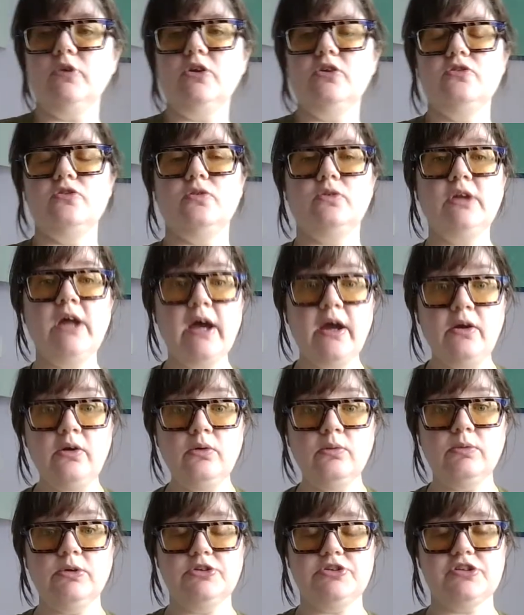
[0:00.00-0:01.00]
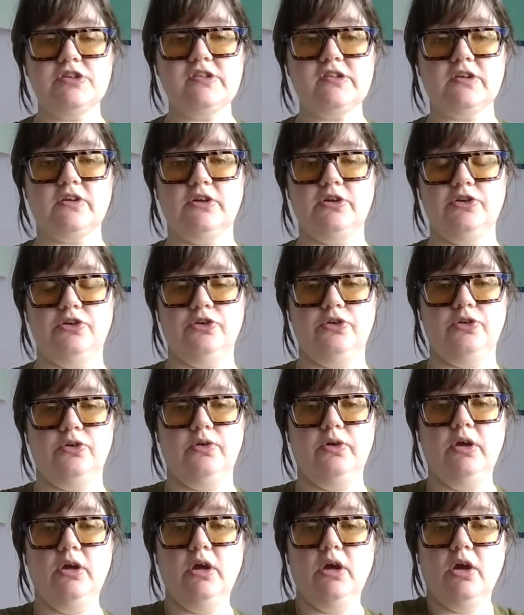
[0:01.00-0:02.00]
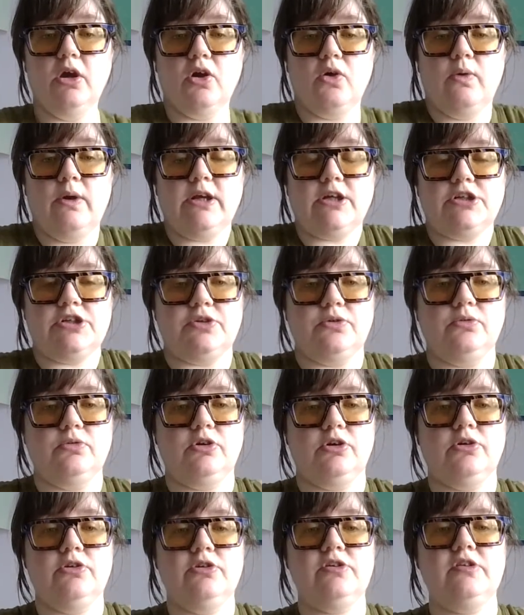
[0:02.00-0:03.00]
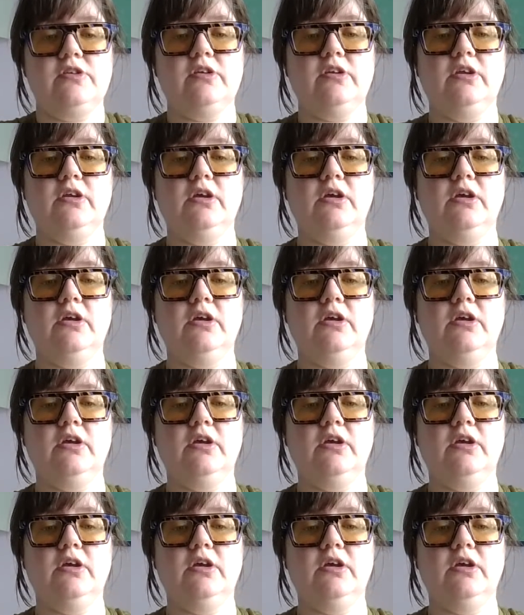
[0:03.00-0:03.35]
So now we're just going to do quick shoulders,